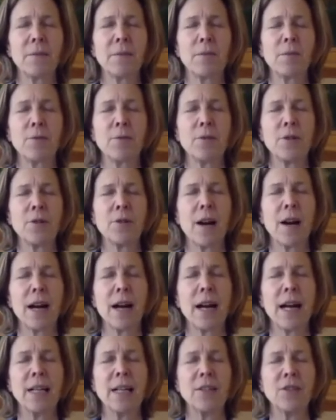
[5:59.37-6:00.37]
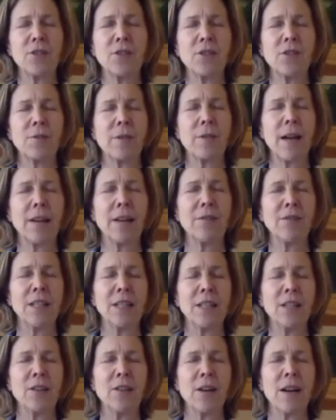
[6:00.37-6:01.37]
through your eyes or
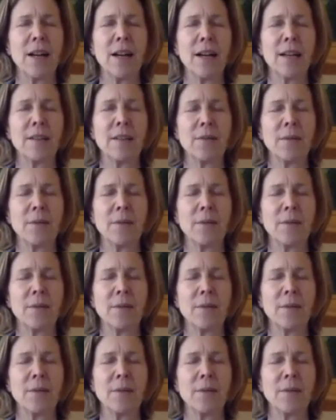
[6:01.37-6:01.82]
surrounding your eyes.